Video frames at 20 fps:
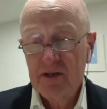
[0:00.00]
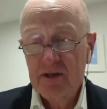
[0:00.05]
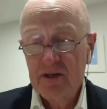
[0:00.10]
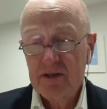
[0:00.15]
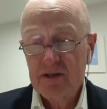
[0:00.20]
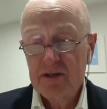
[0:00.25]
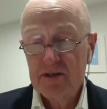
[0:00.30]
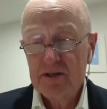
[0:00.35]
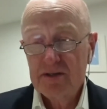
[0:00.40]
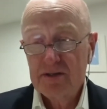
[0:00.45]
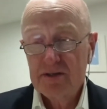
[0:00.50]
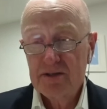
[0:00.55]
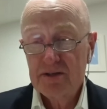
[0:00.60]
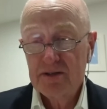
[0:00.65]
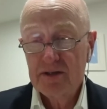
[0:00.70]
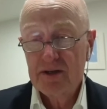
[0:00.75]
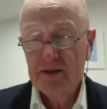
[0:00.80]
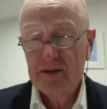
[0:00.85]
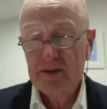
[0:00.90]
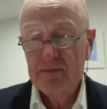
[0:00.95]
in
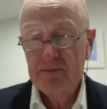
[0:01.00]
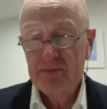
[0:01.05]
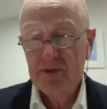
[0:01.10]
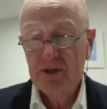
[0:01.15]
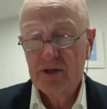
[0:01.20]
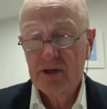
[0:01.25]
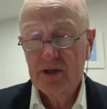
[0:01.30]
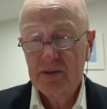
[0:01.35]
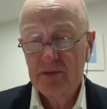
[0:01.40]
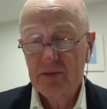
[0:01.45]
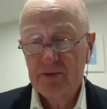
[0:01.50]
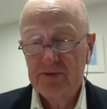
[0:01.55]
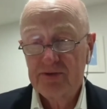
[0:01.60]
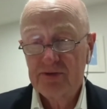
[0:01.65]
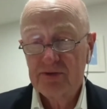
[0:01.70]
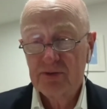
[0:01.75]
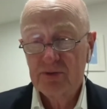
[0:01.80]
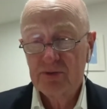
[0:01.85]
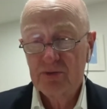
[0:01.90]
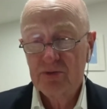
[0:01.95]
being able
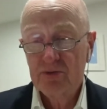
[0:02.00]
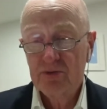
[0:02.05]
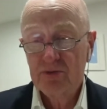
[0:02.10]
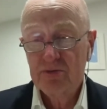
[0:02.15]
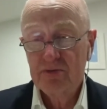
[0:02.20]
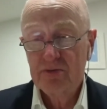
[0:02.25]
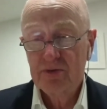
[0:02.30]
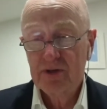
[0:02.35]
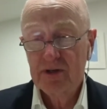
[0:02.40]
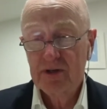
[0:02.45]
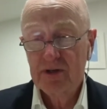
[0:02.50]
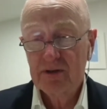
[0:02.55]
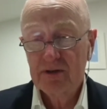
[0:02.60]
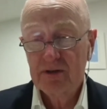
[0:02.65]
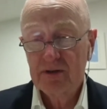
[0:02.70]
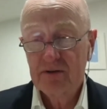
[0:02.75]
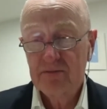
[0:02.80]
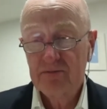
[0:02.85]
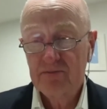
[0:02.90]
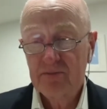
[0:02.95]
to
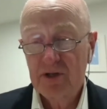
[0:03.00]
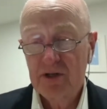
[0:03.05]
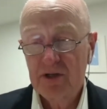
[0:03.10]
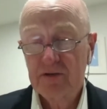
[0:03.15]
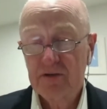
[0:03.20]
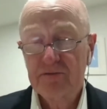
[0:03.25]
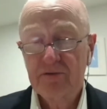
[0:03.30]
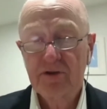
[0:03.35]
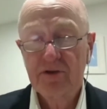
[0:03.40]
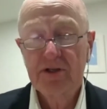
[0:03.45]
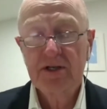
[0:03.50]
carefully